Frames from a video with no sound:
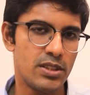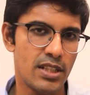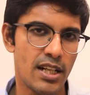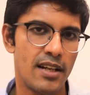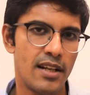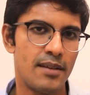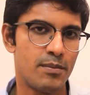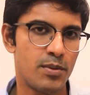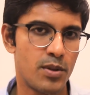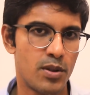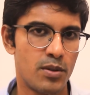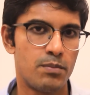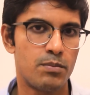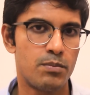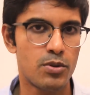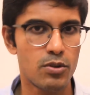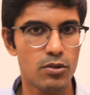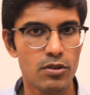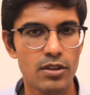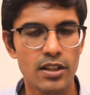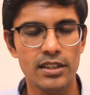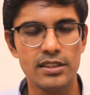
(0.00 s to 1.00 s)
type of
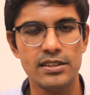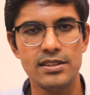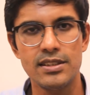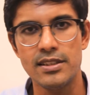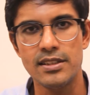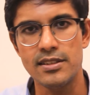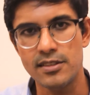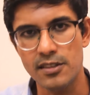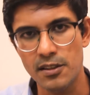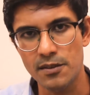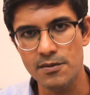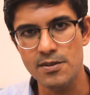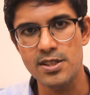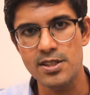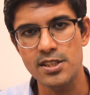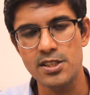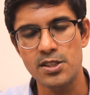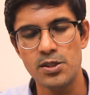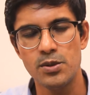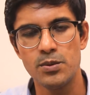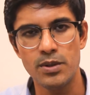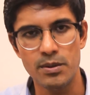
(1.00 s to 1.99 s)
products and
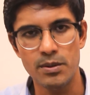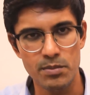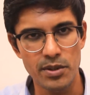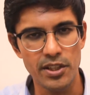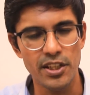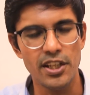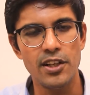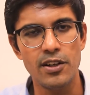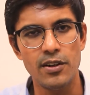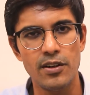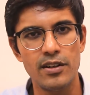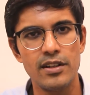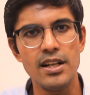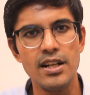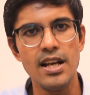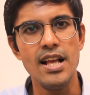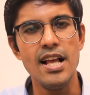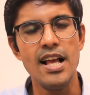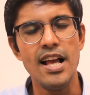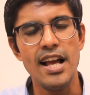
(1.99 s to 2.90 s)
services you are bringing on,